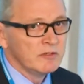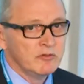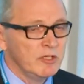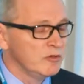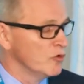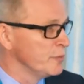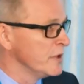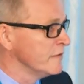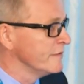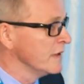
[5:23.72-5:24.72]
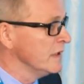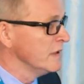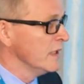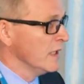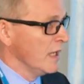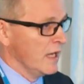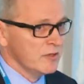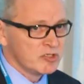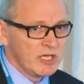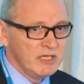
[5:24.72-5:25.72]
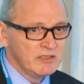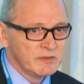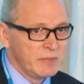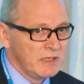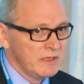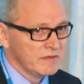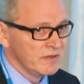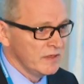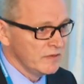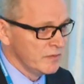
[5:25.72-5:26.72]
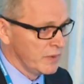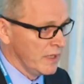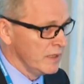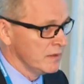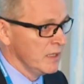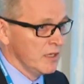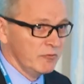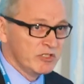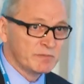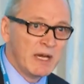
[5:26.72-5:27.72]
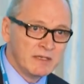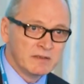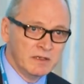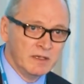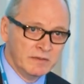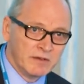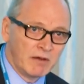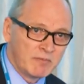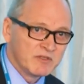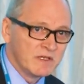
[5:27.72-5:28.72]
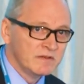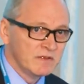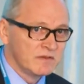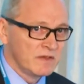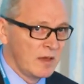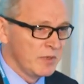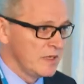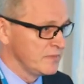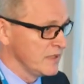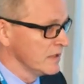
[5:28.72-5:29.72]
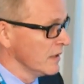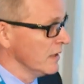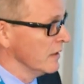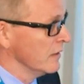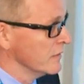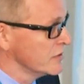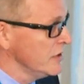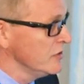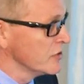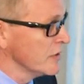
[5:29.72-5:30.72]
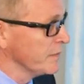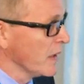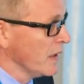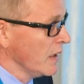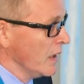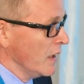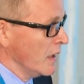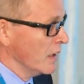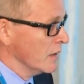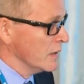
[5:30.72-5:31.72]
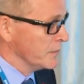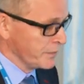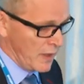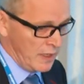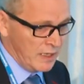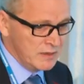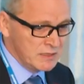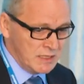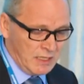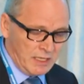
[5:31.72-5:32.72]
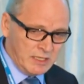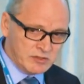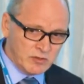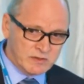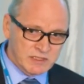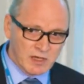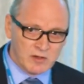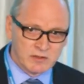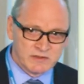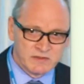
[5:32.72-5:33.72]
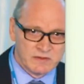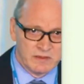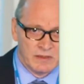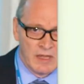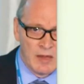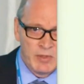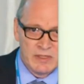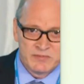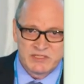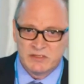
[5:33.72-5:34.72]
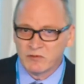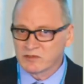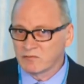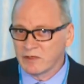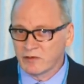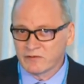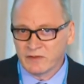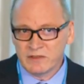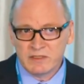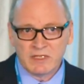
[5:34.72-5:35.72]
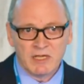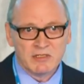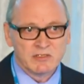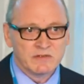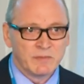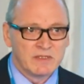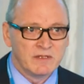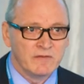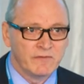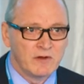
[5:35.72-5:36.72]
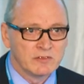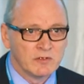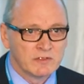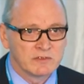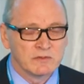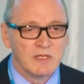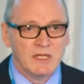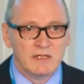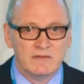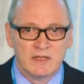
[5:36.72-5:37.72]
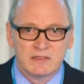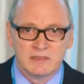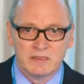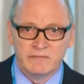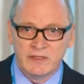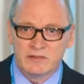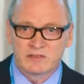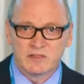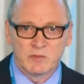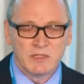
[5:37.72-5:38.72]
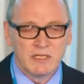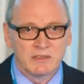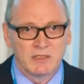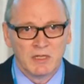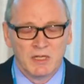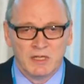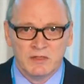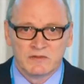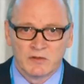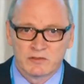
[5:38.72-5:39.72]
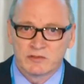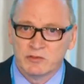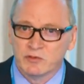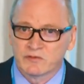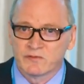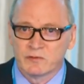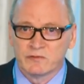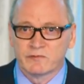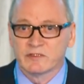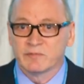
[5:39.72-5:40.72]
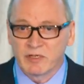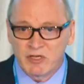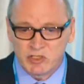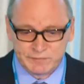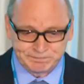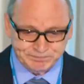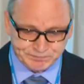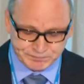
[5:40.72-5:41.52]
and norepinephrine and change the balance in the brain, which might interrupt then this epileptic seizure. And it turns out this epilepsy was one of the indications, but they found also that a vagus stimulator is also useful for depression.